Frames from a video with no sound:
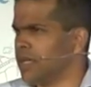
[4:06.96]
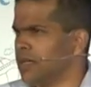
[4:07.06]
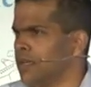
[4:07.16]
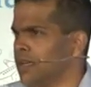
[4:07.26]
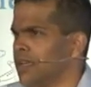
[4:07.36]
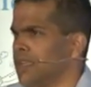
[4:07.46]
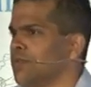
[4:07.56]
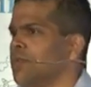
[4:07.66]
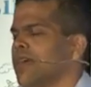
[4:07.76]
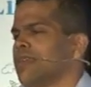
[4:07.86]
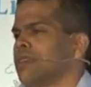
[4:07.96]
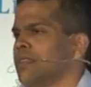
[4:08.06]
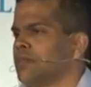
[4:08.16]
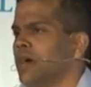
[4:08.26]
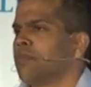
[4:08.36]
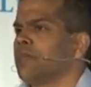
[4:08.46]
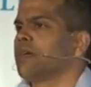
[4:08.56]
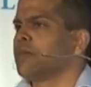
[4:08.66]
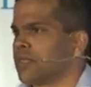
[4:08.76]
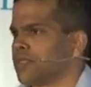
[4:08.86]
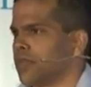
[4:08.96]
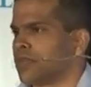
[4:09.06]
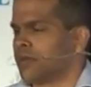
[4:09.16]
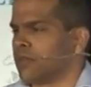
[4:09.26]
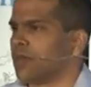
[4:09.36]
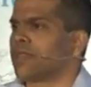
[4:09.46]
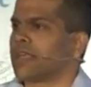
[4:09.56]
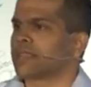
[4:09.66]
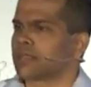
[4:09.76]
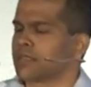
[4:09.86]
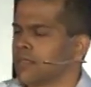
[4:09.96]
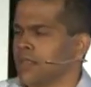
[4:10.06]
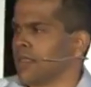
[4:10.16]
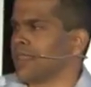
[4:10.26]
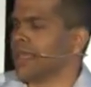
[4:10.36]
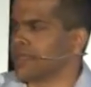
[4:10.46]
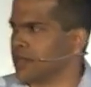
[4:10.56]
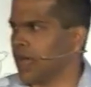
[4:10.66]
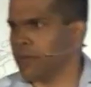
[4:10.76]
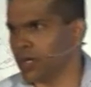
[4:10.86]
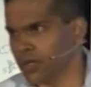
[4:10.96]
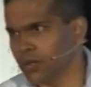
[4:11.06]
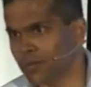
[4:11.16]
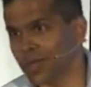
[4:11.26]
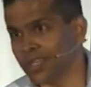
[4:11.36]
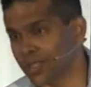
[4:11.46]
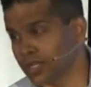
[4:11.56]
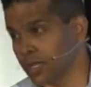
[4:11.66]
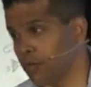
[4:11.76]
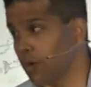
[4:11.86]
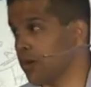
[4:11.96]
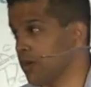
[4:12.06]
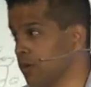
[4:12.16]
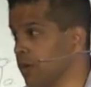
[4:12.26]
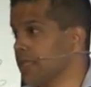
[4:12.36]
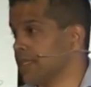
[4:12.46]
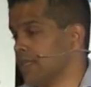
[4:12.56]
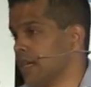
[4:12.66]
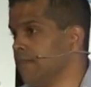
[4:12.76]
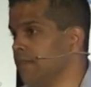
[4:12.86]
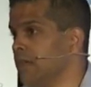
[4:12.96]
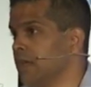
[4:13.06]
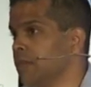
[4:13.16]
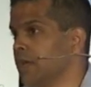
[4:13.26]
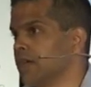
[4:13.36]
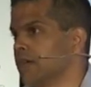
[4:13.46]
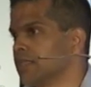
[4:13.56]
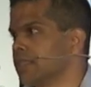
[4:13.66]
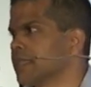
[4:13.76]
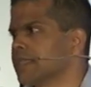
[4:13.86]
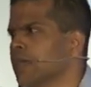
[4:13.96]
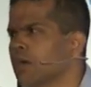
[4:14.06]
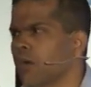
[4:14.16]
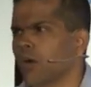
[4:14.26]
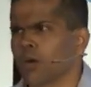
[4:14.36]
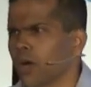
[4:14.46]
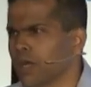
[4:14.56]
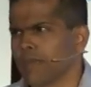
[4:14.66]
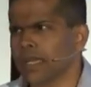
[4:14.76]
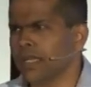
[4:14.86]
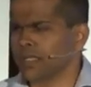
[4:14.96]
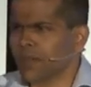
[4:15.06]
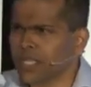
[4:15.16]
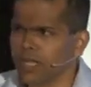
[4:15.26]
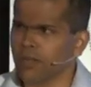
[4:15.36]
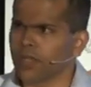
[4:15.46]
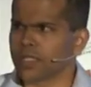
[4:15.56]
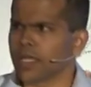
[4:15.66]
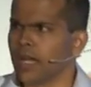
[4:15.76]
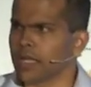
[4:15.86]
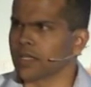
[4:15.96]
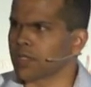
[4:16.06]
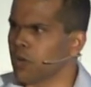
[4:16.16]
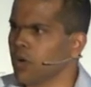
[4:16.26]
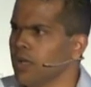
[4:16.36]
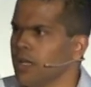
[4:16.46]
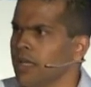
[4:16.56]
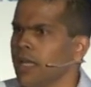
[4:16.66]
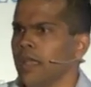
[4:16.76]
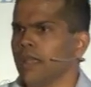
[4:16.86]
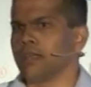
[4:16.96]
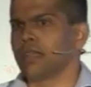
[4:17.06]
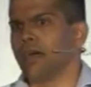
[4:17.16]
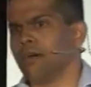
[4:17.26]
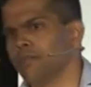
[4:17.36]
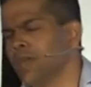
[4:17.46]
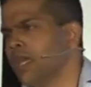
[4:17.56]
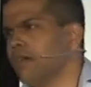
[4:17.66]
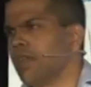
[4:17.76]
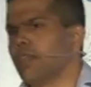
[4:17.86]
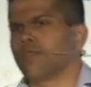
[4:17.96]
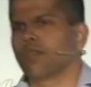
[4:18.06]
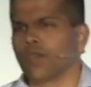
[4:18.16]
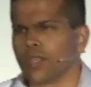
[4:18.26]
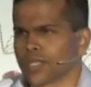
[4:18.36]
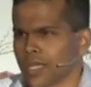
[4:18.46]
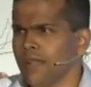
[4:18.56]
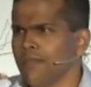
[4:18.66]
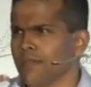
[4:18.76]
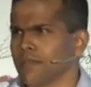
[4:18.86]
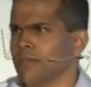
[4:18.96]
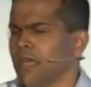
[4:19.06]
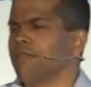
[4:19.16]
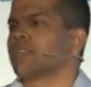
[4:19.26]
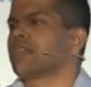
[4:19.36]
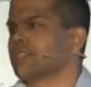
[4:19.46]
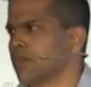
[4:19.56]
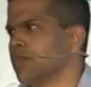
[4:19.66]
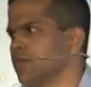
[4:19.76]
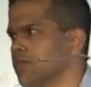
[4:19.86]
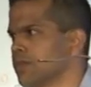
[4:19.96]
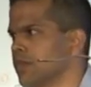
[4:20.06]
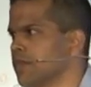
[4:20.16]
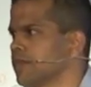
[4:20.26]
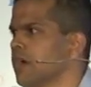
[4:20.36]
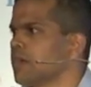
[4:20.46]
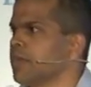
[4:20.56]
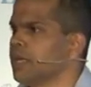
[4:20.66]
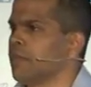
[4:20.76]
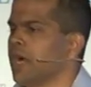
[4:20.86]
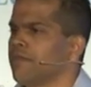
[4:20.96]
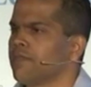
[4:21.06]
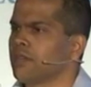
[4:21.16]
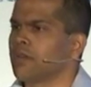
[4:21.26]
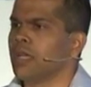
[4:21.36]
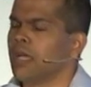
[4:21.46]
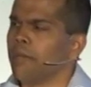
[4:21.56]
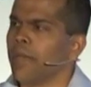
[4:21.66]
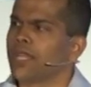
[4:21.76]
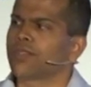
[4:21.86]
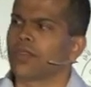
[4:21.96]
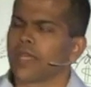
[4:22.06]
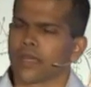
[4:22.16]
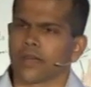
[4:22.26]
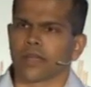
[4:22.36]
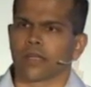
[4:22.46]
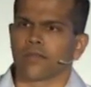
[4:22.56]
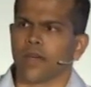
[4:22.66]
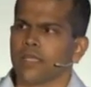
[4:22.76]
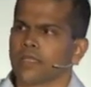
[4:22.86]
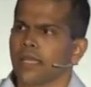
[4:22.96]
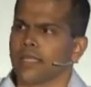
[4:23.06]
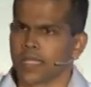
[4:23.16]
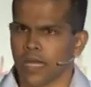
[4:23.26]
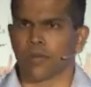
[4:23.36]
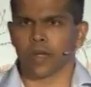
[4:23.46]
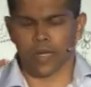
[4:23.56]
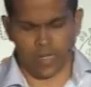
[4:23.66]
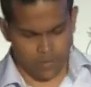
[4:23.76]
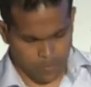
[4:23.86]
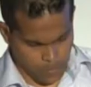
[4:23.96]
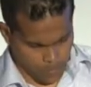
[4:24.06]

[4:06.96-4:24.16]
it, you might be able to secure something. Not that that's going to happen to you, but it's just important to know this stuff because things can go wrong quite quickly, especially when you're starting small and when you have to do it yourself. Everything's on you. So you've got to be mindful, make sure you get correct advice and set up correctly.